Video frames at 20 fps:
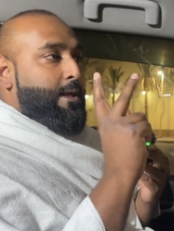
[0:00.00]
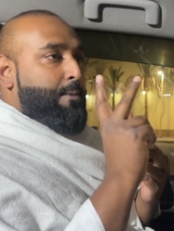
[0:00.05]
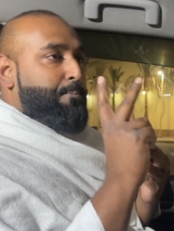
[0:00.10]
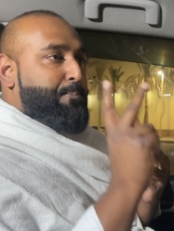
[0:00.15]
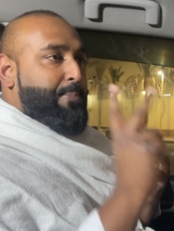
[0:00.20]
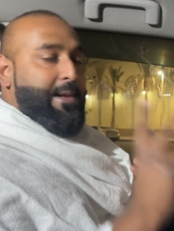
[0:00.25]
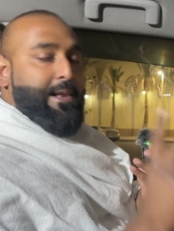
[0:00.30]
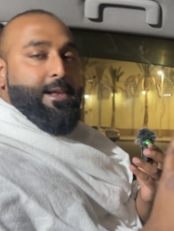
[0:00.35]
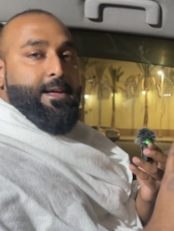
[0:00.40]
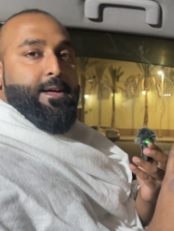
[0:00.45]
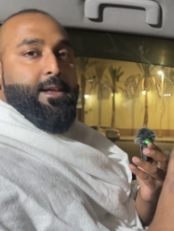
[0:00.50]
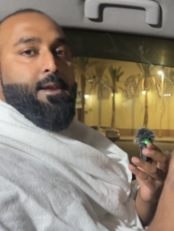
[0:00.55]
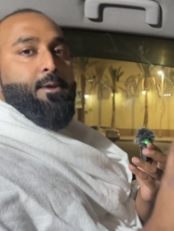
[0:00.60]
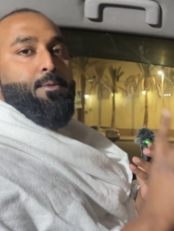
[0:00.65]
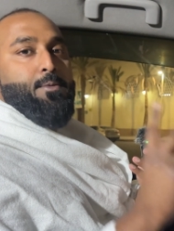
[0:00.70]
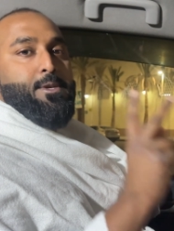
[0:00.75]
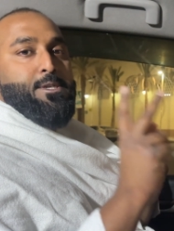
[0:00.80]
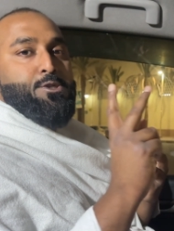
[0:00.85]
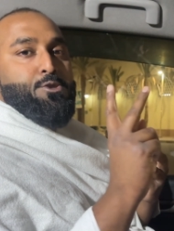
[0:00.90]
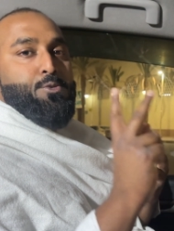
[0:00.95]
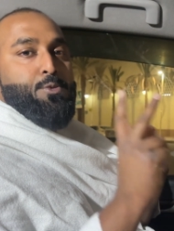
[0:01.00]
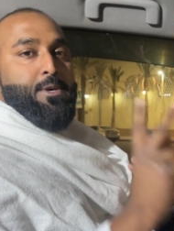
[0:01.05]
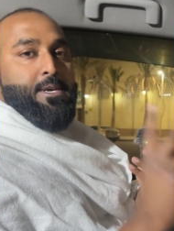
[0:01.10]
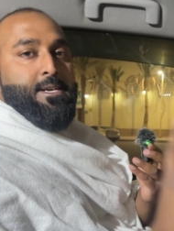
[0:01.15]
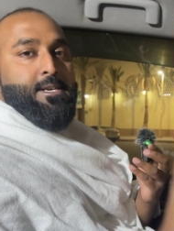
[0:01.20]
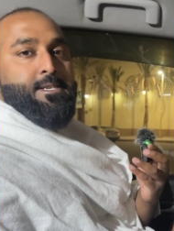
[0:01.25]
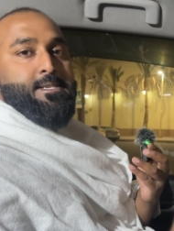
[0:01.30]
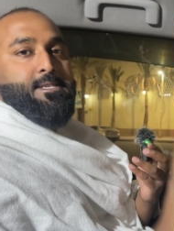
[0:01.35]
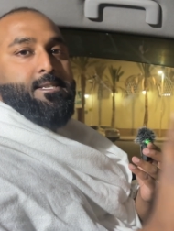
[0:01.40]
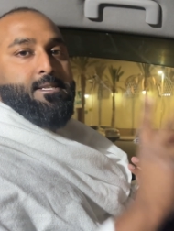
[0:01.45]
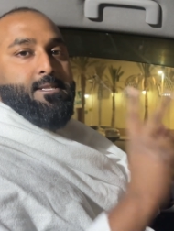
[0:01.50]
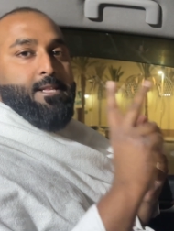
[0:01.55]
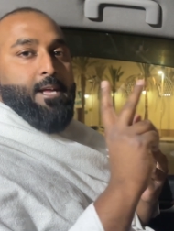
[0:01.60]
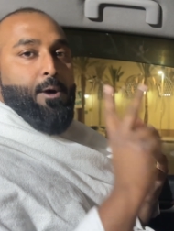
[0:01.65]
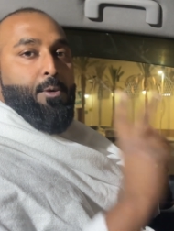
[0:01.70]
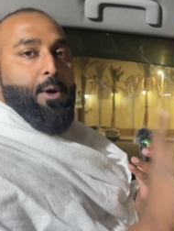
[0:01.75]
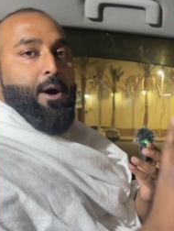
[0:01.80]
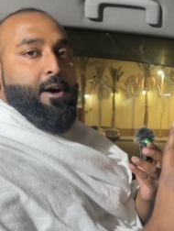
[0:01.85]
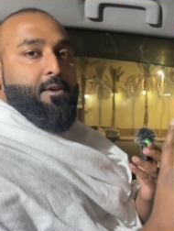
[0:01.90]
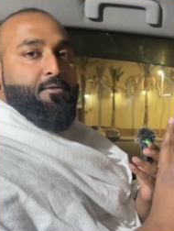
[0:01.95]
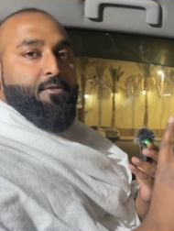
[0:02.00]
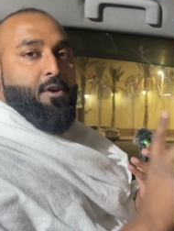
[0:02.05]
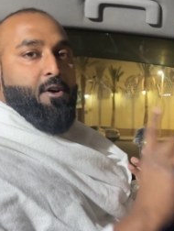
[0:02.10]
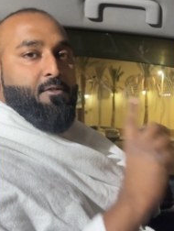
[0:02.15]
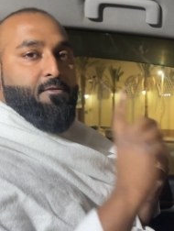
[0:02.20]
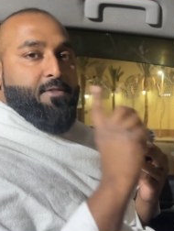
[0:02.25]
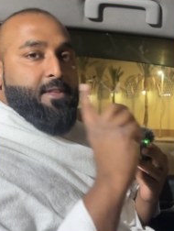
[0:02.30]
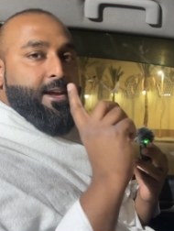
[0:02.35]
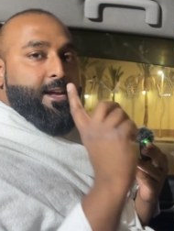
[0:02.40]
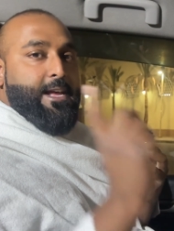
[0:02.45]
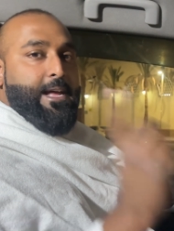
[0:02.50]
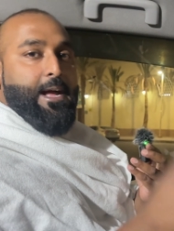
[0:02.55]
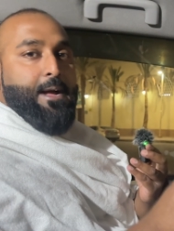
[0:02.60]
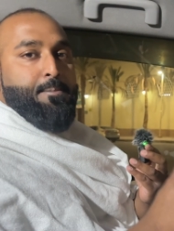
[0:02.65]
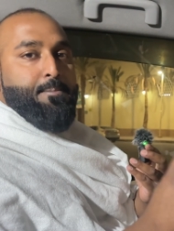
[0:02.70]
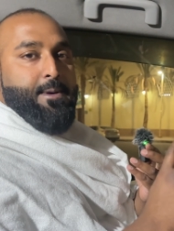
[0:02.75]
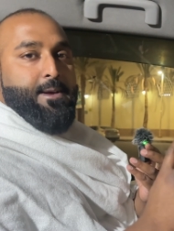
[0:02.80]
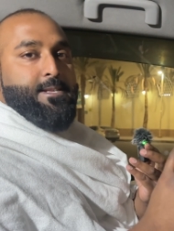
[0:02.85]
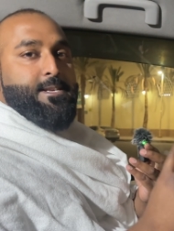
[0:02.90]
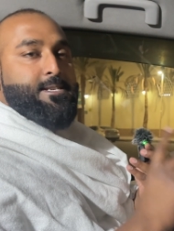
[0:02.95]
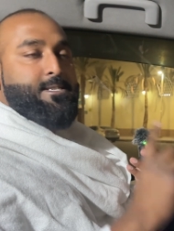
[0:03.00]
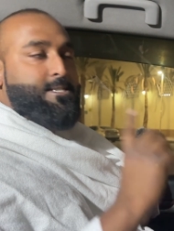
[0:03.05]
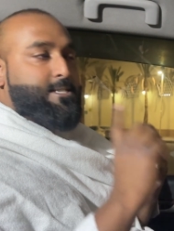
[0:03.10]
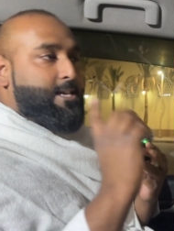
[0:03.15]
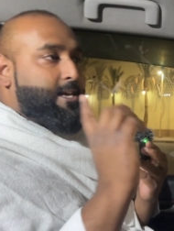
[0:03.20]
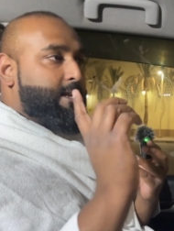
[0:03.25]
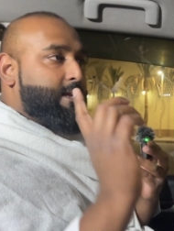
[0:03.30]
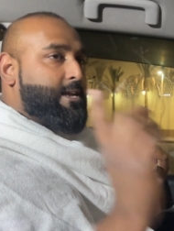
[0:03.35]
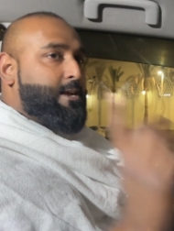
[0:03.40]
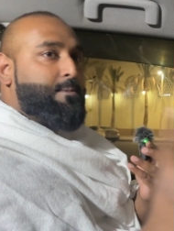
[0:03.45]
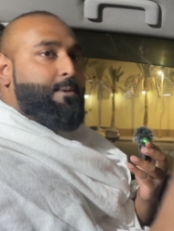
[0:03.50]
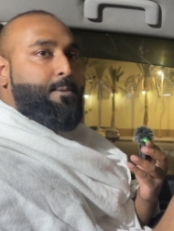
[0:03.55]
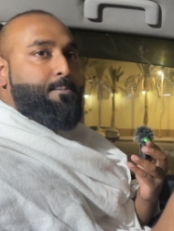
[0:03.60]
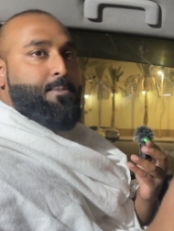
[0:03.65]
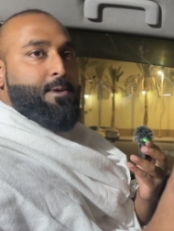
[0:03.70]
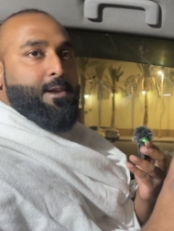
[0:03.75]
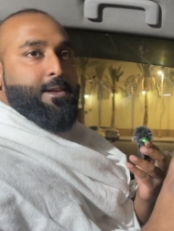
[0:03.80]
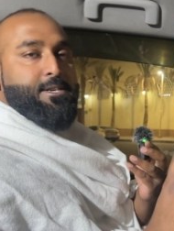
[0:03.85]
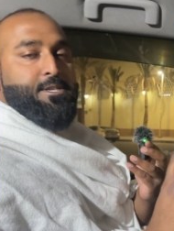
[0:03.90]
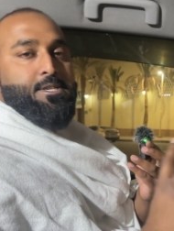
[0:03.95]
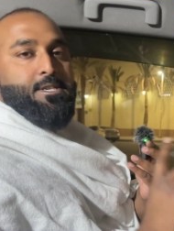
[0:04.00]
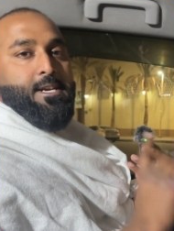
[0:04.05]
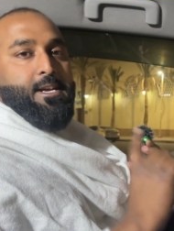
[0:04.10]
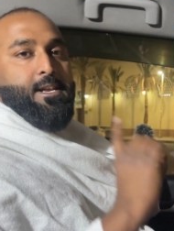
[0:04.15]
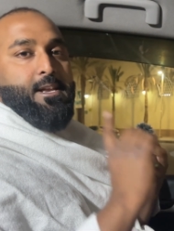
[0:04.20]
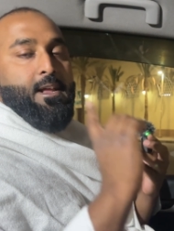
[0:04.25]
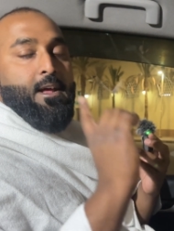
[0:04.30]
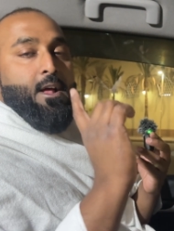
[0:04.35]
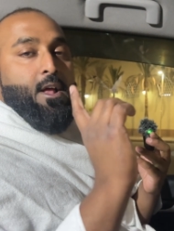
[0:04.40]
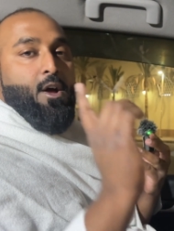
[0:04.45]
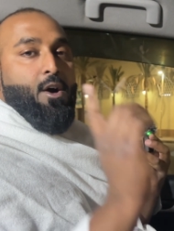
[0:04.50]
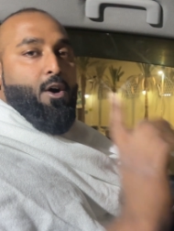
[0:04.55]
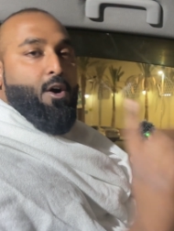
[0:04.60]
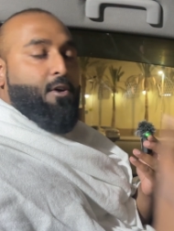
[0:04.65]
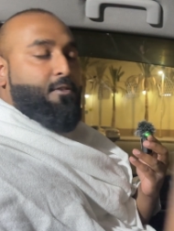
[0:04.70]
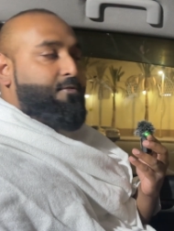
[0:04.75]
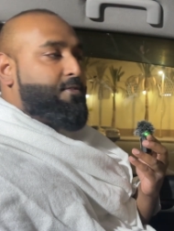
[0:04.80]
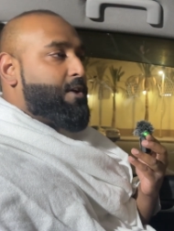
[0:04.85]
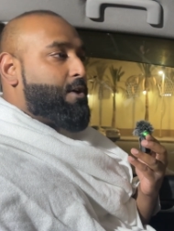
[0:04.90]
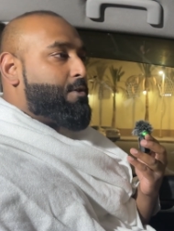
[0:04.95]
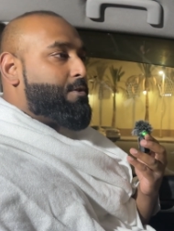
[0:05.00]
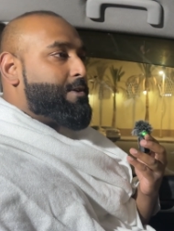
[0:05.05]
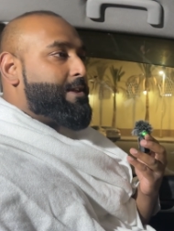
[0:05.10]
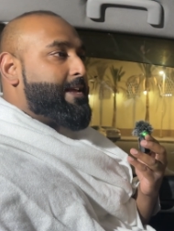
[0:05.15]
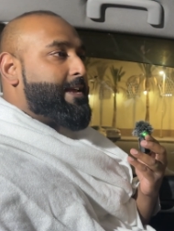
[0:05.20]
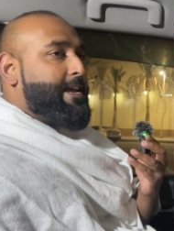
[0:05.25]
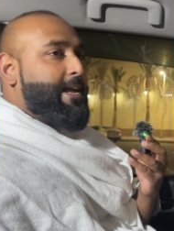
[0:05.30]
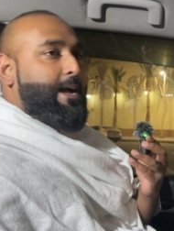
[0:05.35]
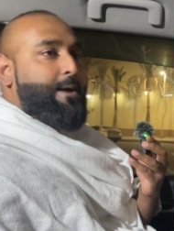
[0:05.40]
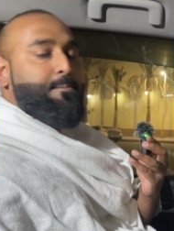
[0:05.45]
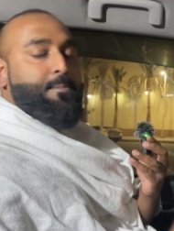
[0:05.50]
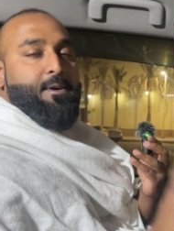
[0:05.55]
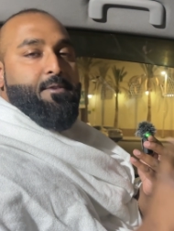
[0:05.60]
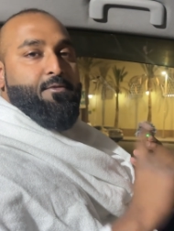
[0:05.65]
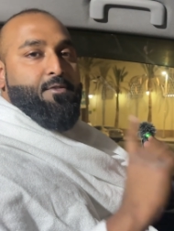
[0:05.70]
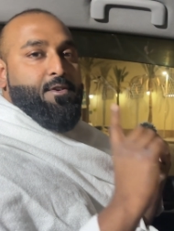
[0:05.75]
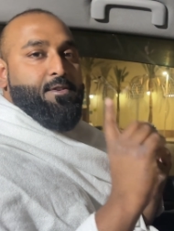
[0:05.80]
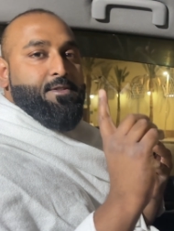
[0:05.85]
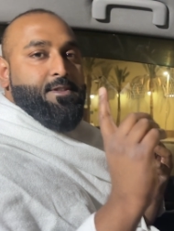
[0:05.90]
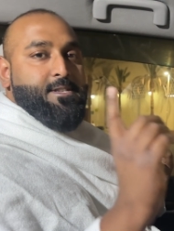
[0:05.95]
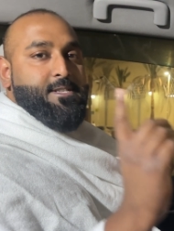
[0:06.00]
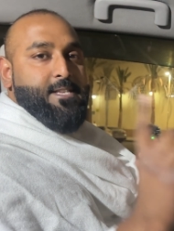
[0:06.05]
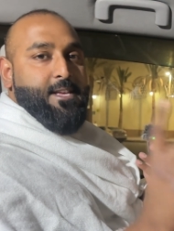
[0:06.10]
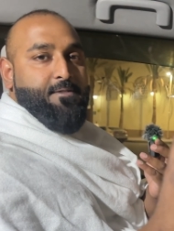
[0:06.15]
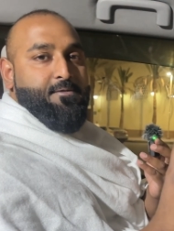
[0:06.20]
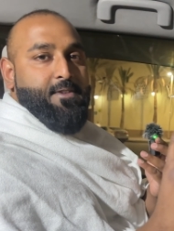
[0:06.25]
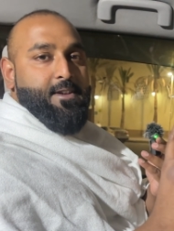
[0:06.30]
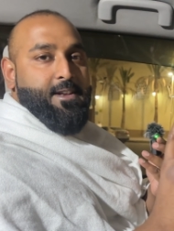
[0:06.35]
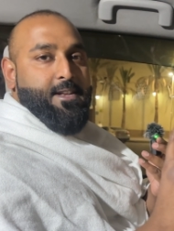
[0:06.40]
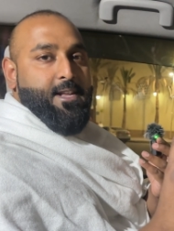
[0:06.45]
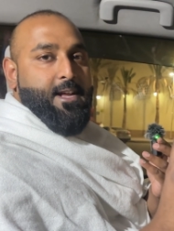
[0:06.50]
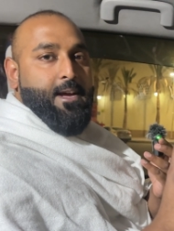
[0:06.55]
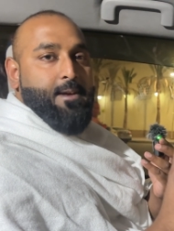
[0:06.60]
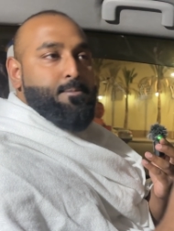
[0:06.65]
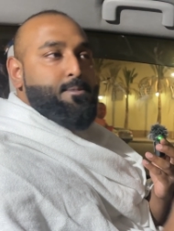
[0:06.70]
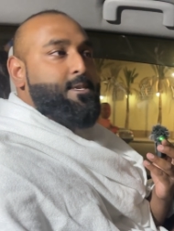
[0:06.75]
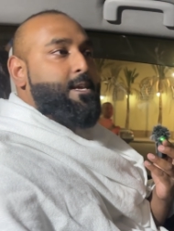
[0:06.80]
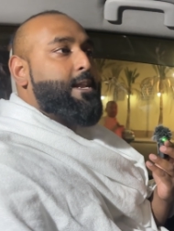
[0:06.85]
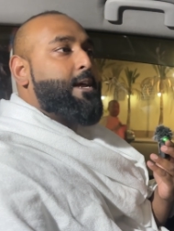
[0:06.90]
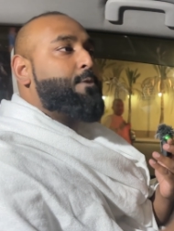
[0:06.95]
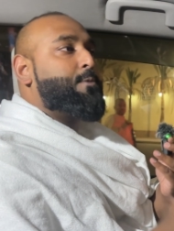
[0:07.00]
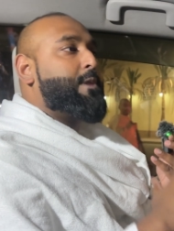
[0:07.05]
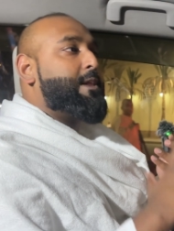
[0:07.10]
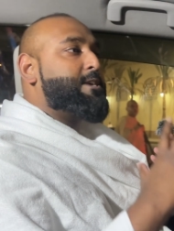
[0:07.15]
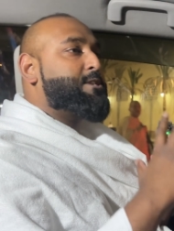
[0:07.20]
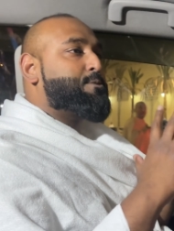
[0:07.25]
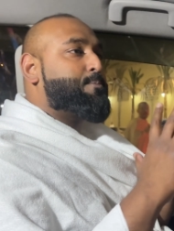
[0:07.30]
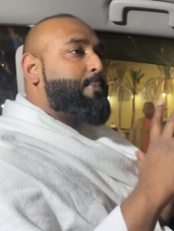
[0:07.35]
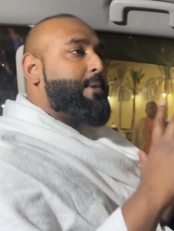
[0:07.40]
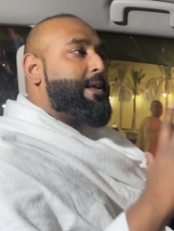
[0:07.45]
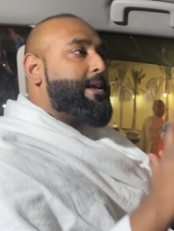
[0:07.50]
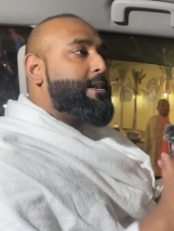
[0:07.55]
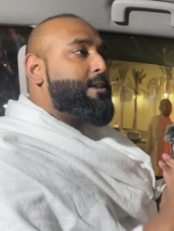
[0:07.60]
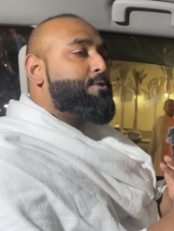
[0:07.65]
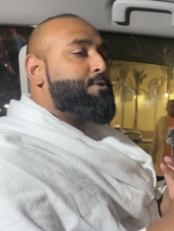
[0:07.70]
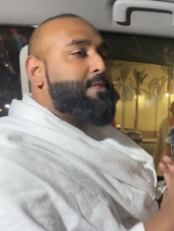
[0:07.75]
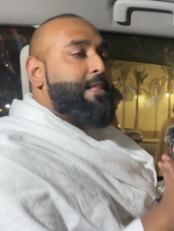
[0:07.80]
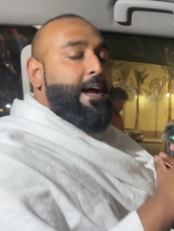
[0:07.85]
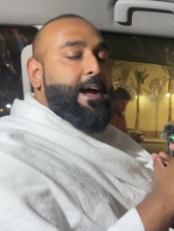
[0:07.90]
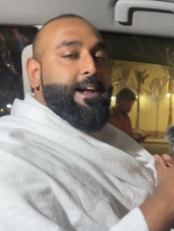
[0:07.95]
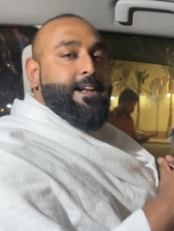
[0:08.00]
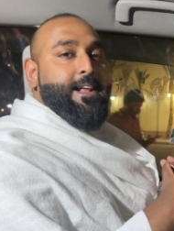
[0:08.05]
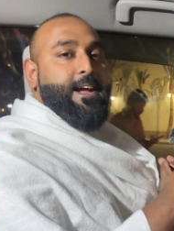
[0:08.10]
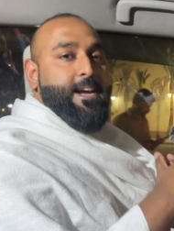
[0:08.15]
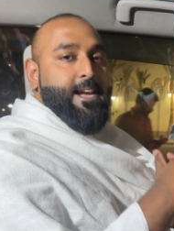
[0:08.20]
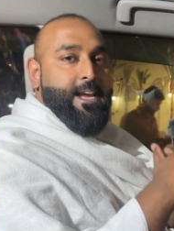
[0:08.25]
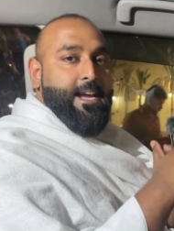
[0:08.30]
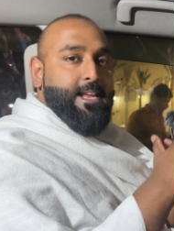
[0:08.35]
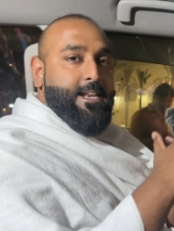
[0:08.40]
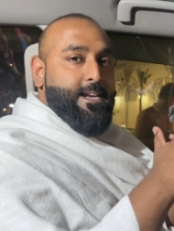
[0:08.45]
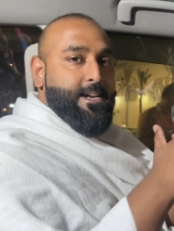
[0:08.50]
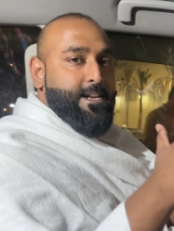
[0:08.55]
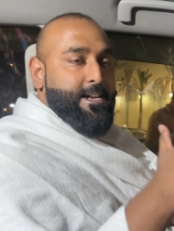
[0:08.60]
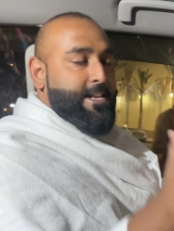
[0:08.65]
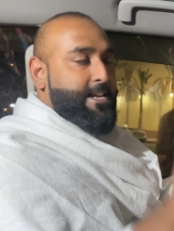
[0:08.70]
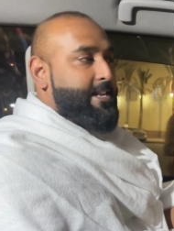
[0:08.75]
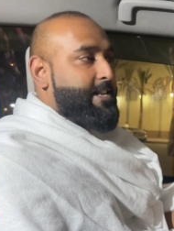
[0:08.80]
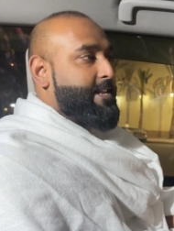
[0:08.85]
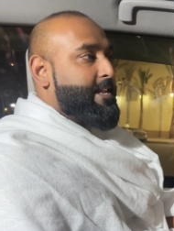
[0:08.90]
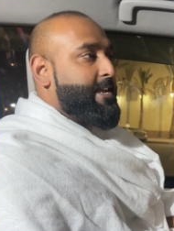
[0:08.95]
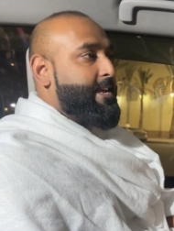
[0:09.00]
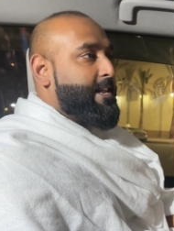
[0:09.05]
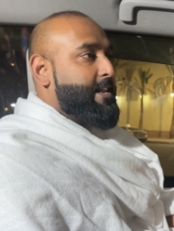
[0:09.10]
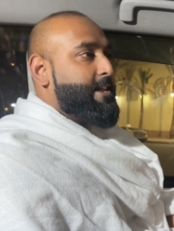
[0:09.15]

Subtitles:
pillar, which is Tawaf of the Kaaba, the circumambulation of the holy Kaaba for the 7 times, and I will explain you that again in detail.